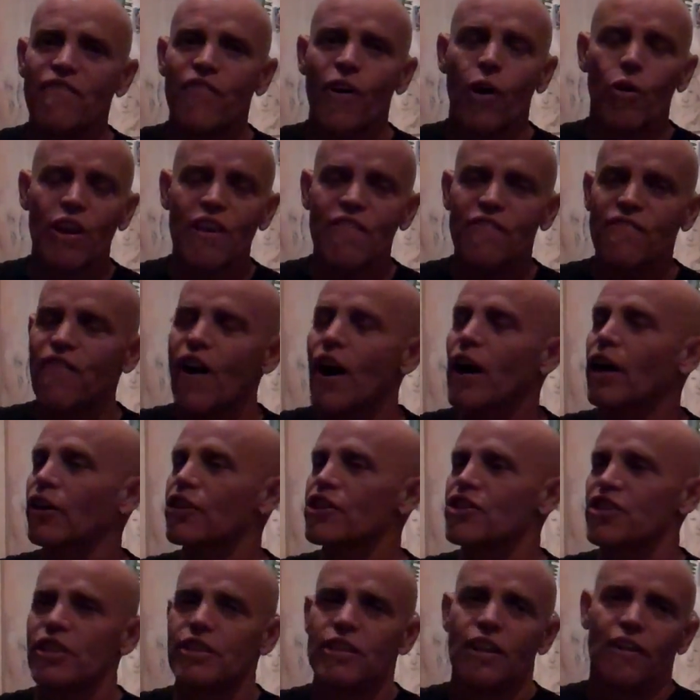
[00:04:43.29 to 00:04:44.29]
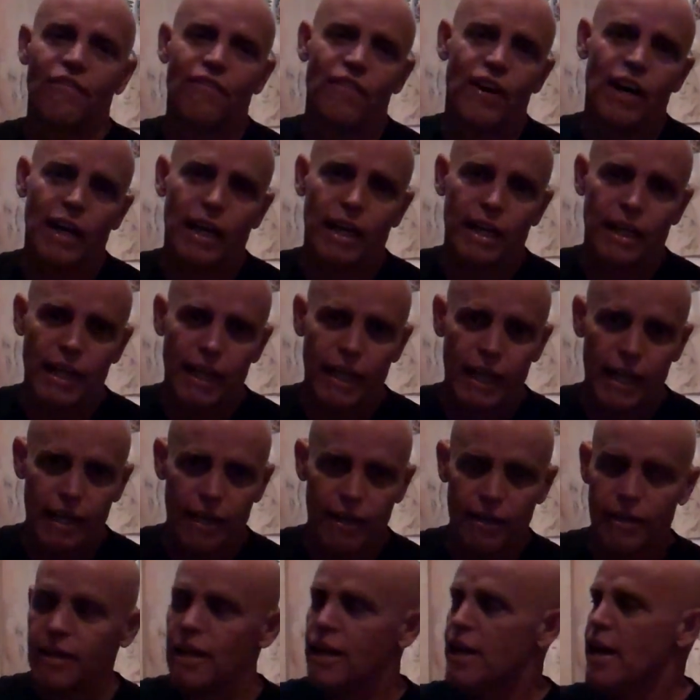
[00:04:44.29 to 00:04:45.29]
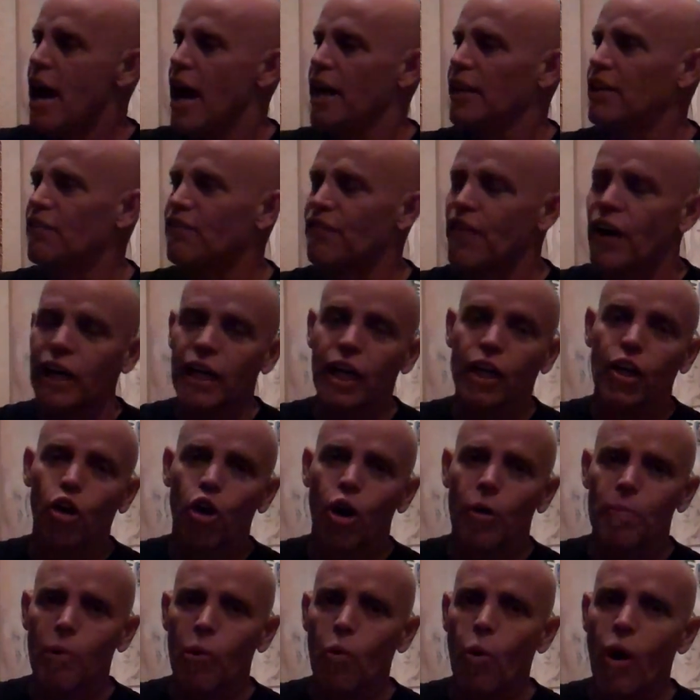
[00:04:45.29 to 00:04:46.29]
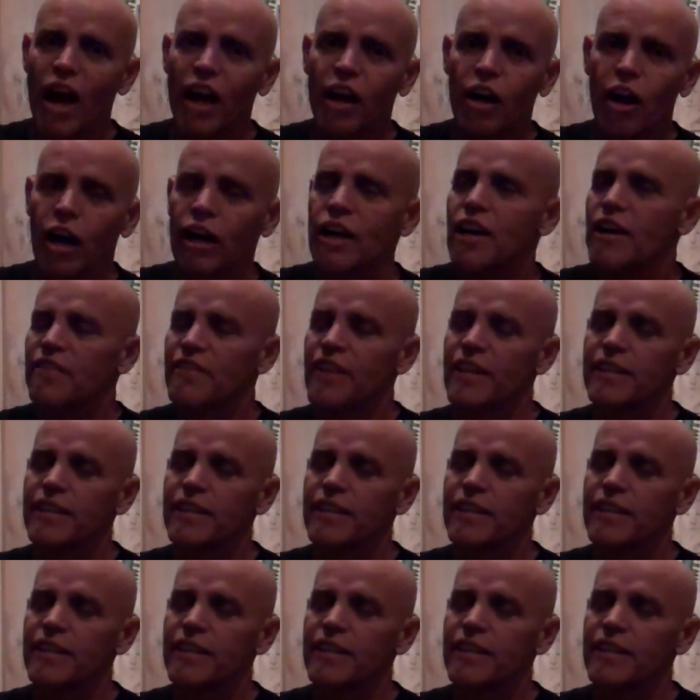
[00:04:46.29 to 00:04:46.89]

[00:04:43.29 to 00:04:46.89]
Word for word: phony fuckers in their fucking gear and the fucking corporate white collar.